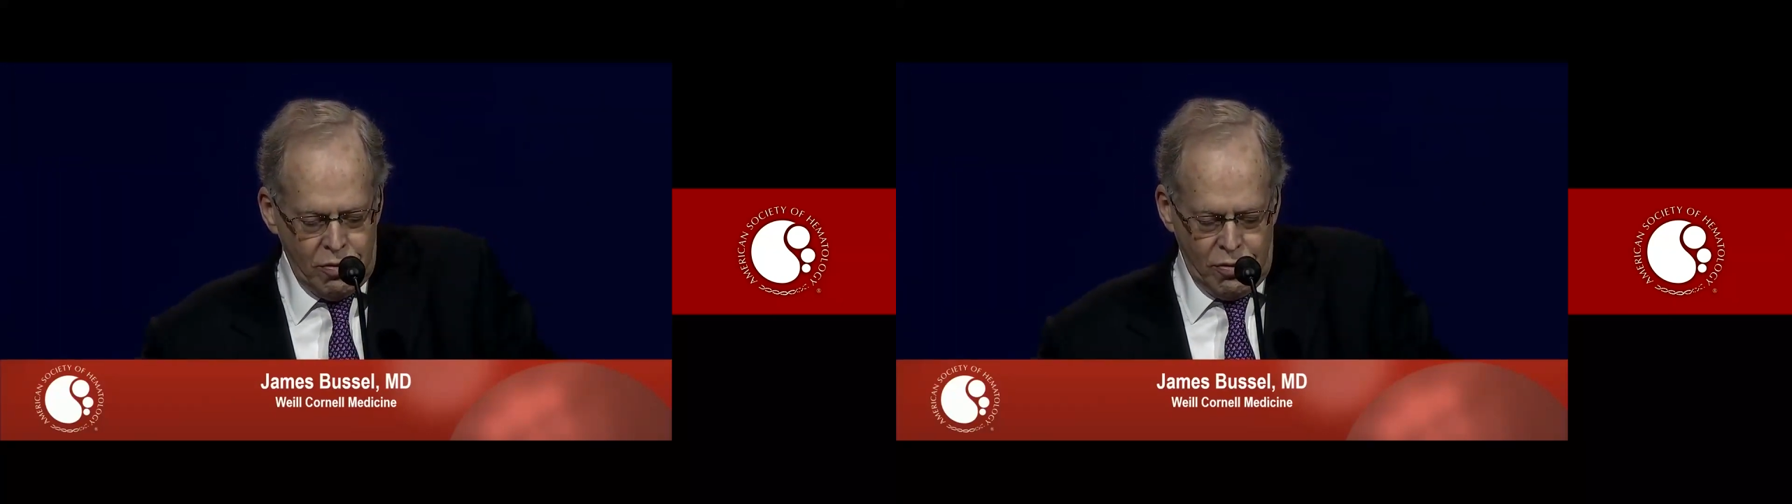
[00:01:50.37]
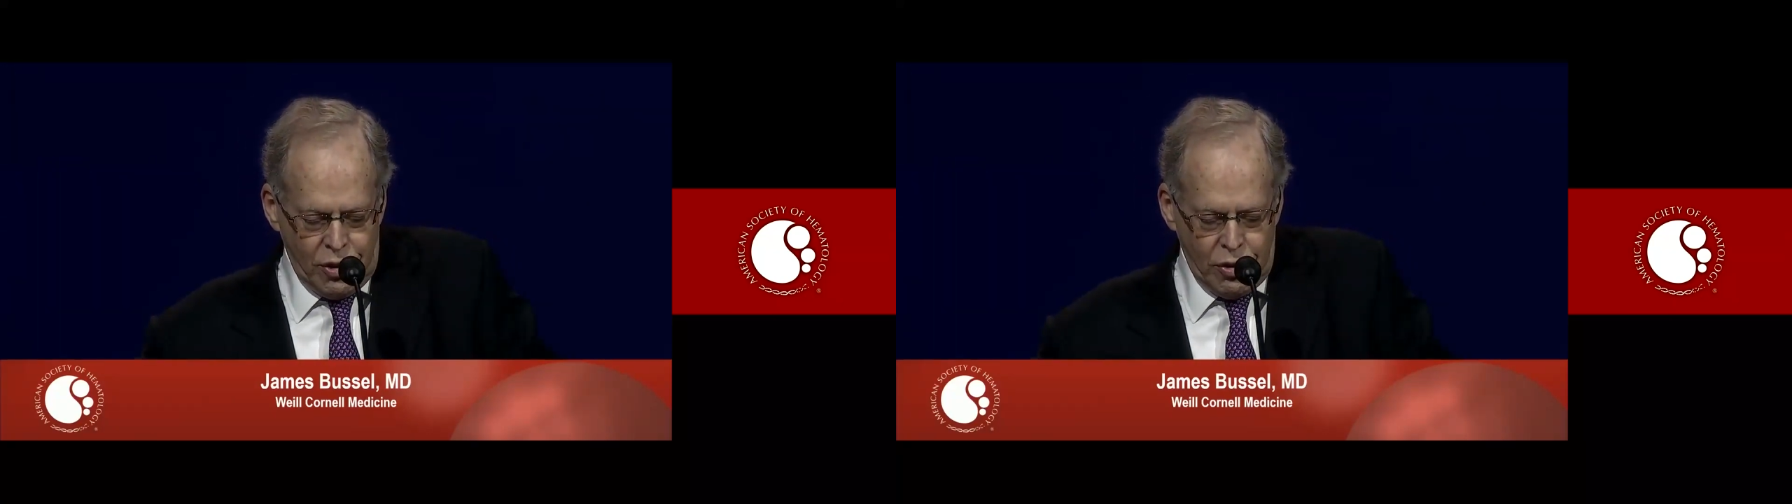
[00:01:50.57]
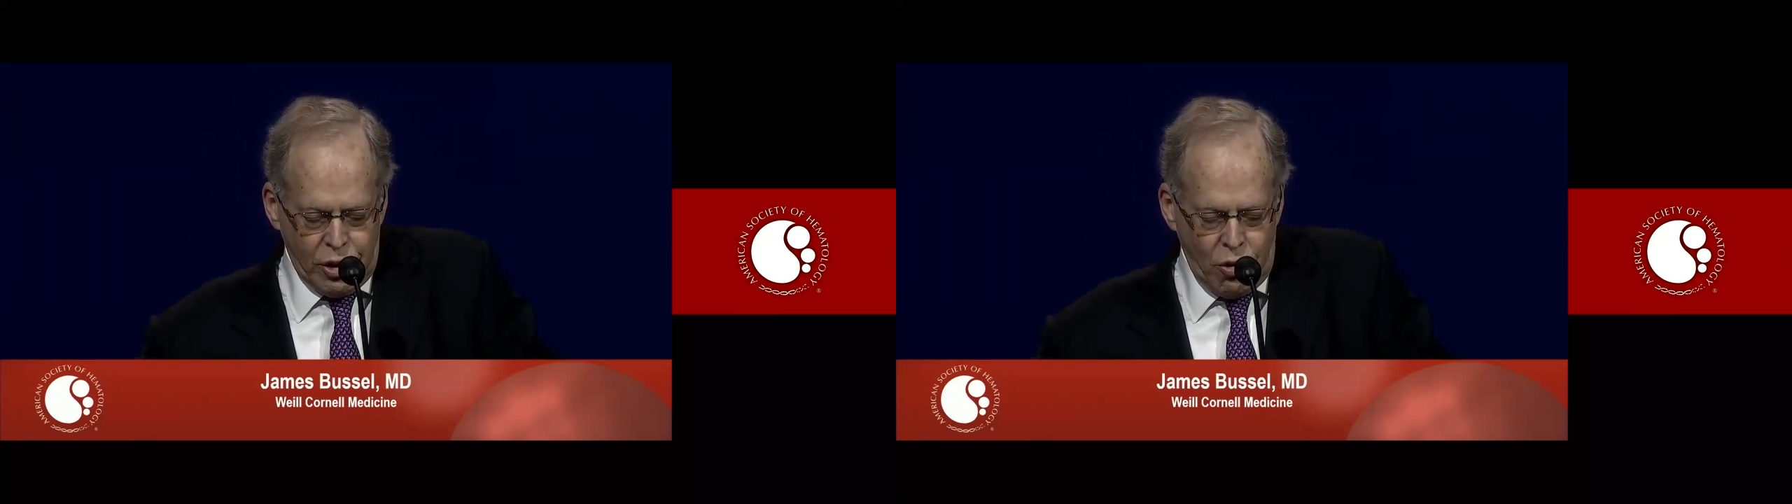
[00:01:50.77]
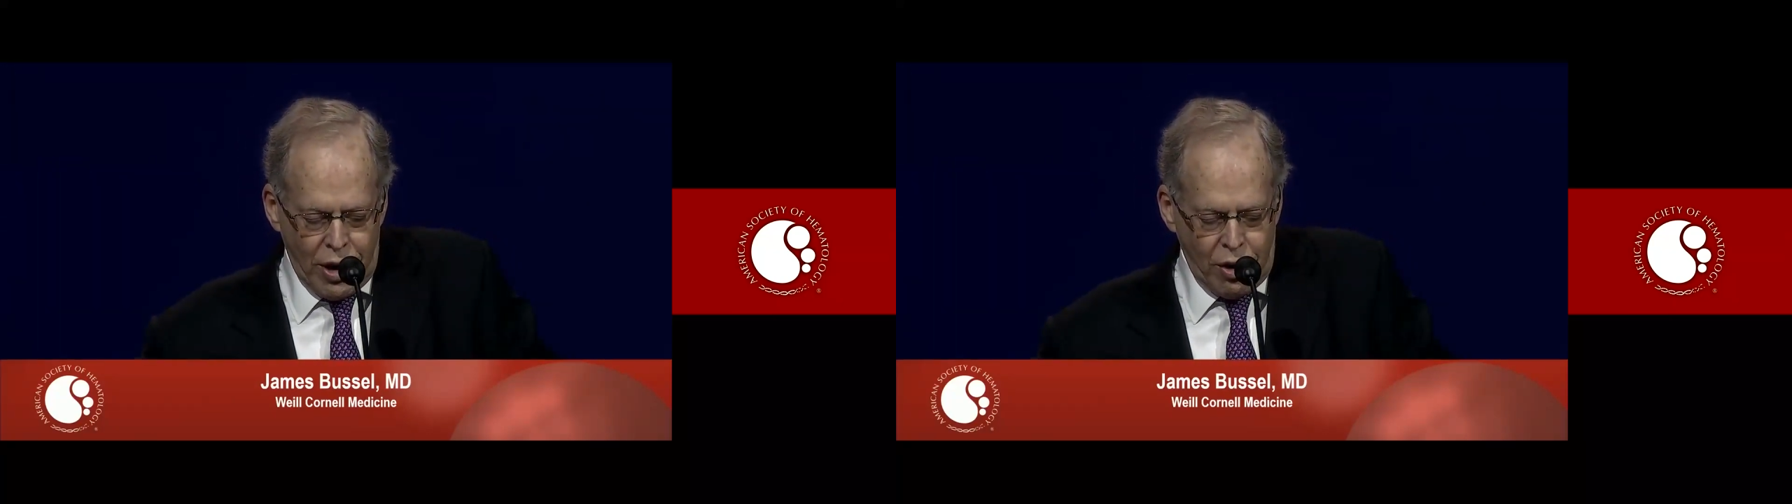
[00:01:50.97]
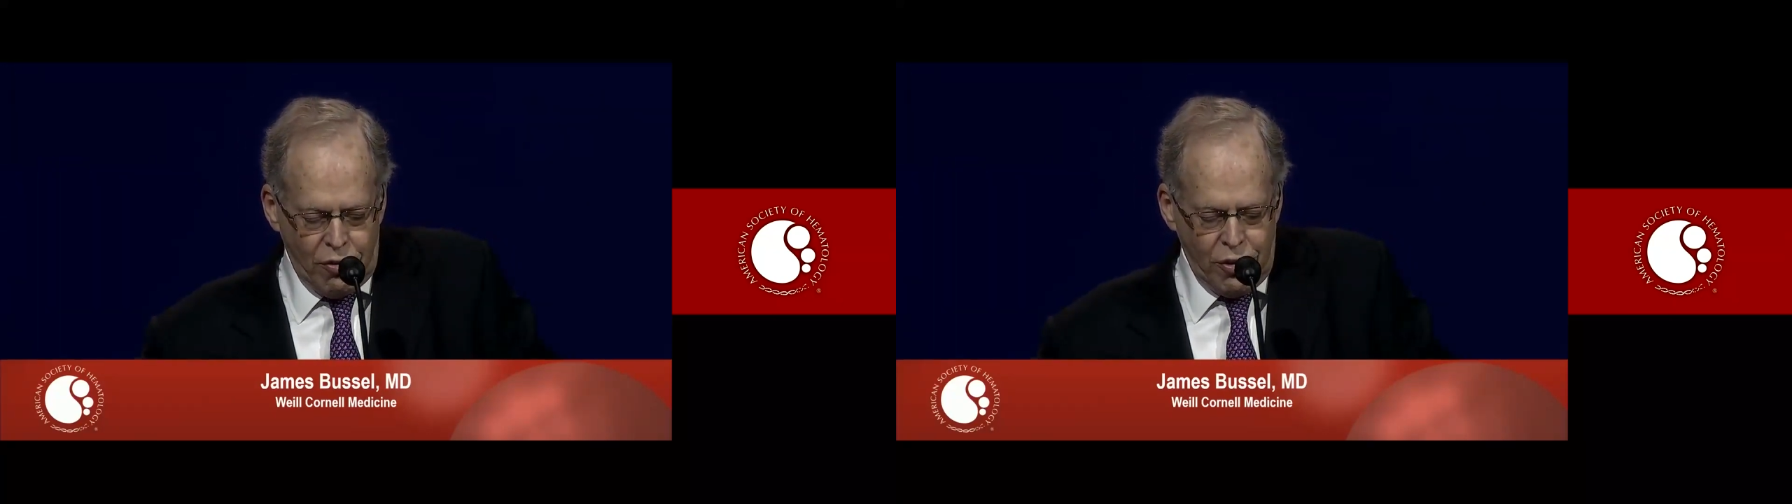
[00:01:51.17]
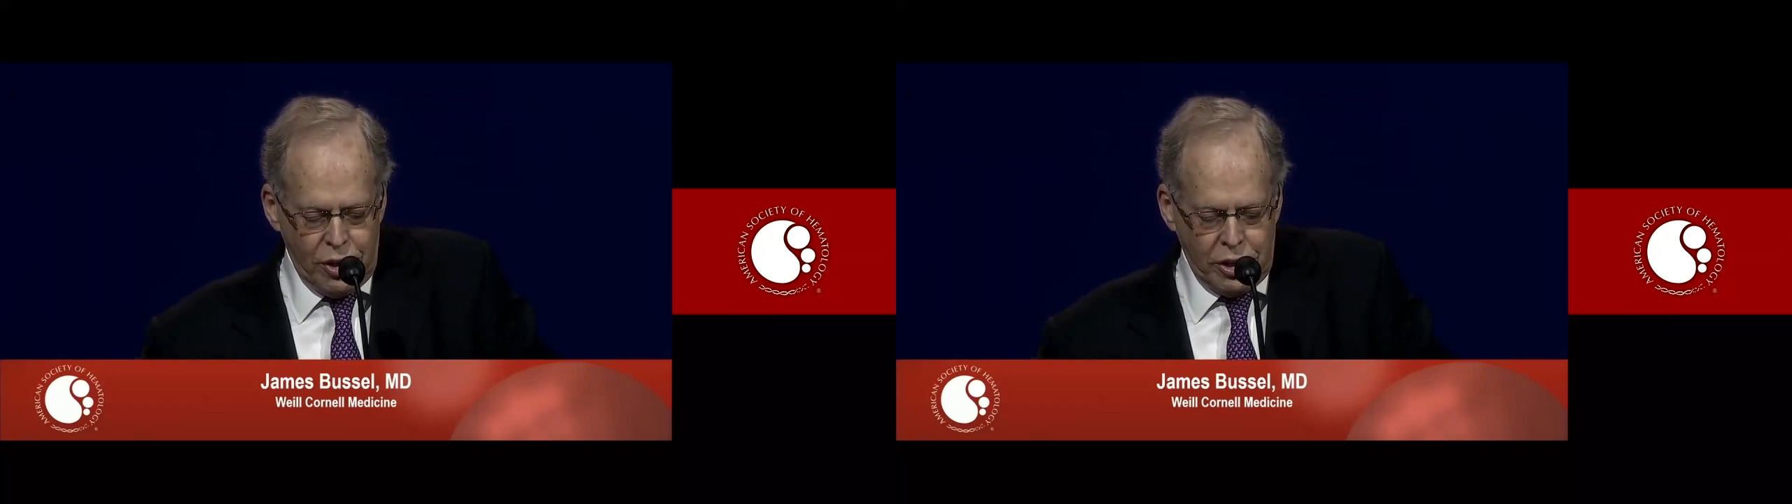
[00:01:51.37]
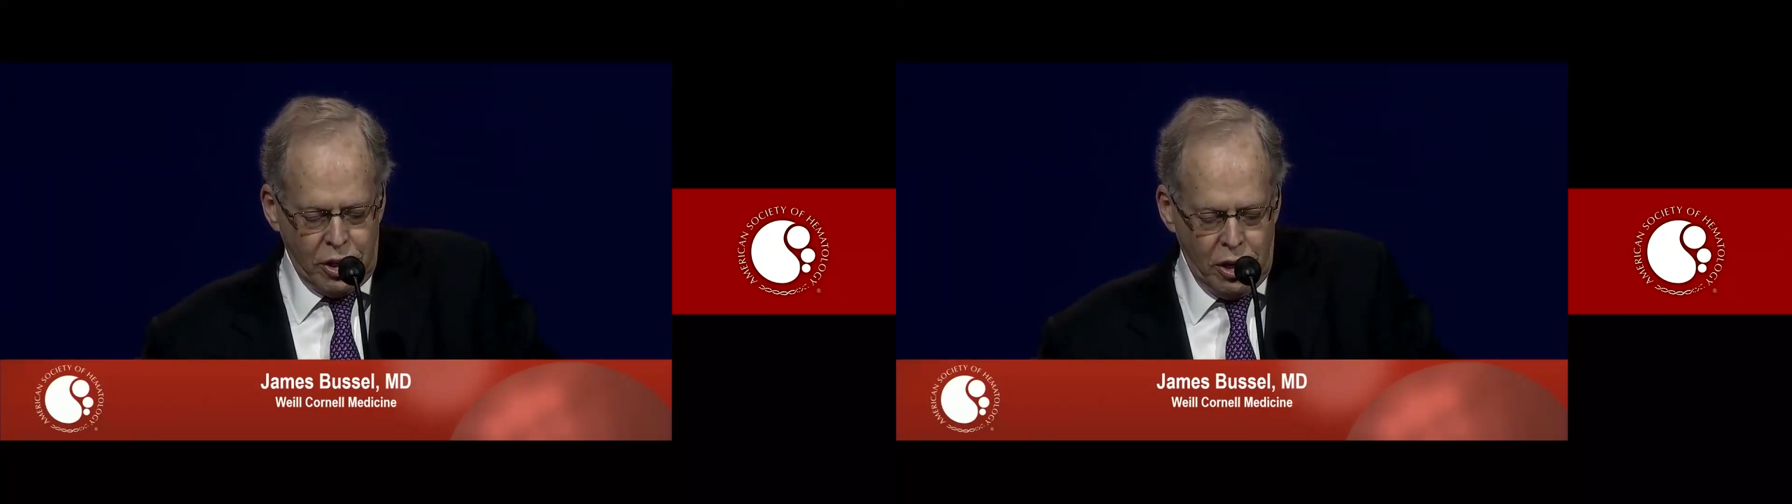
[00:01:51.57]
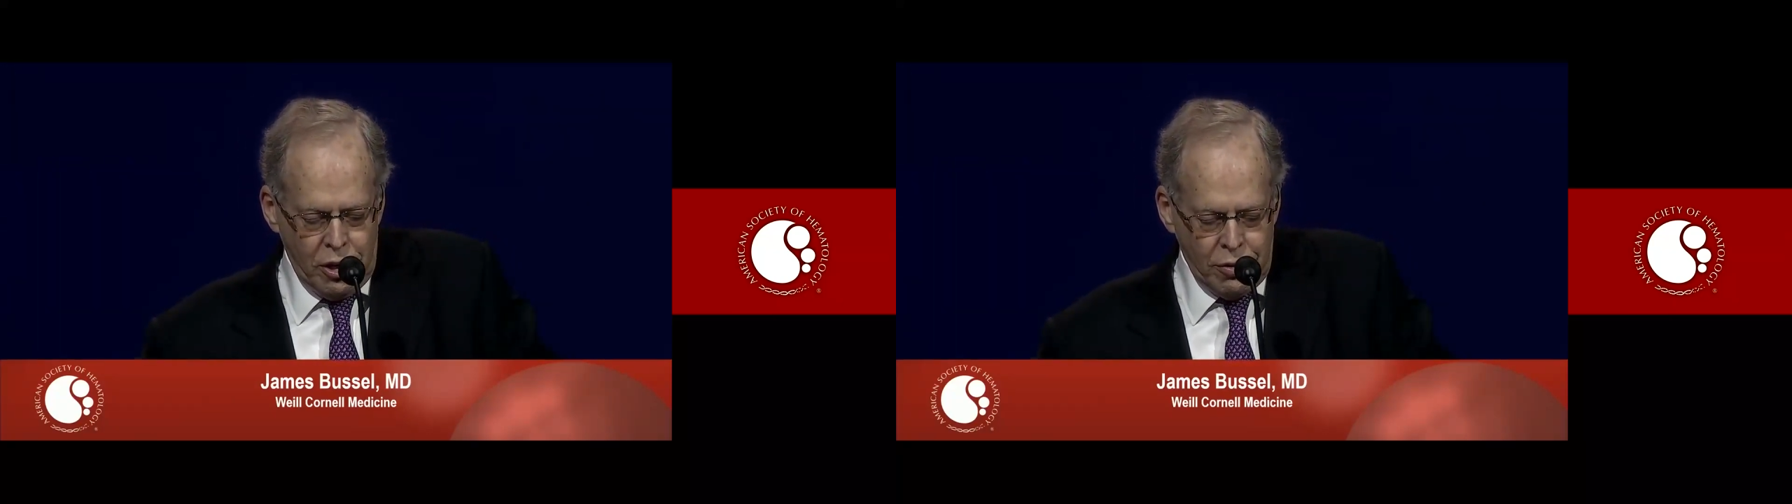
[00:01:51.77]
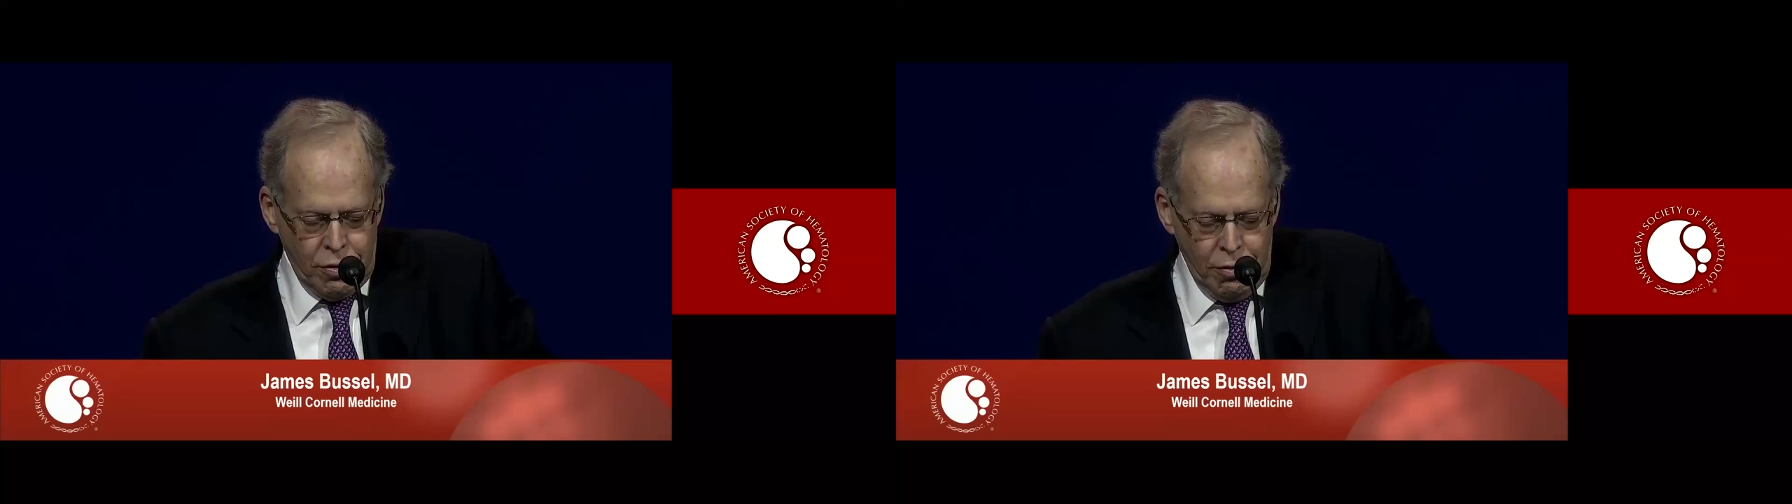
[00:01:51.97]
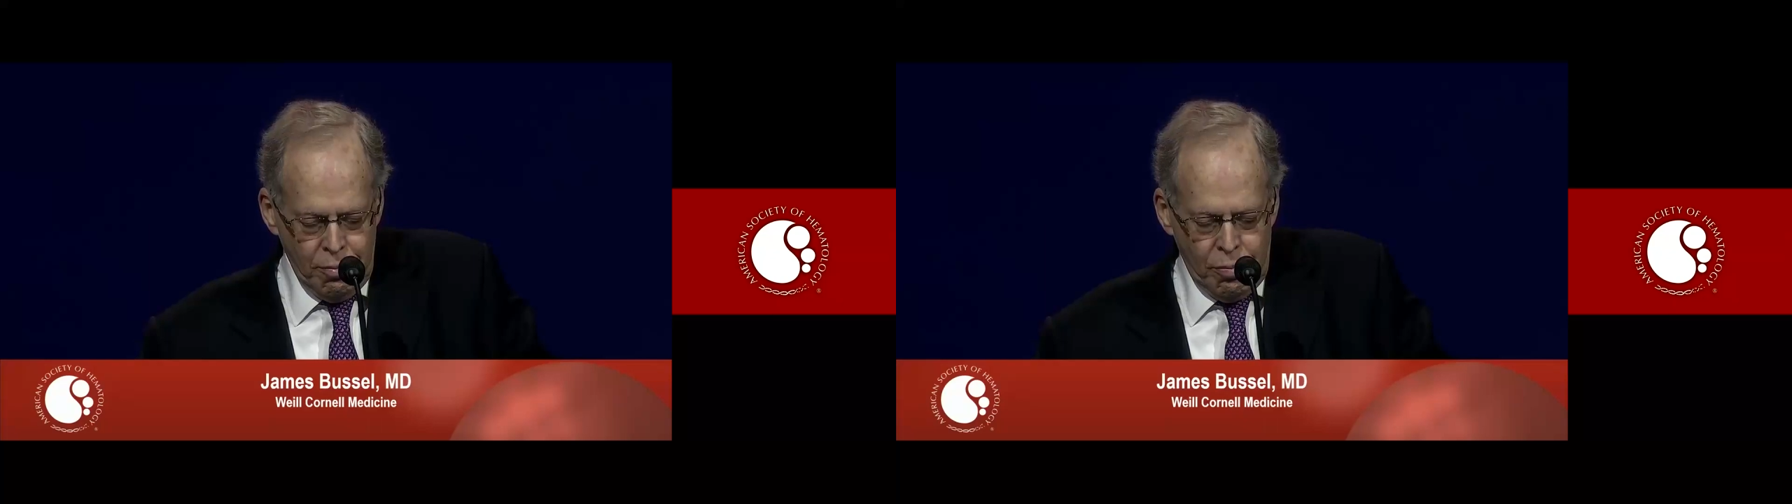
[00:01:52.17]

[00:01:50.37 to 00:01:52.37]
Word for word: very gratifying honor.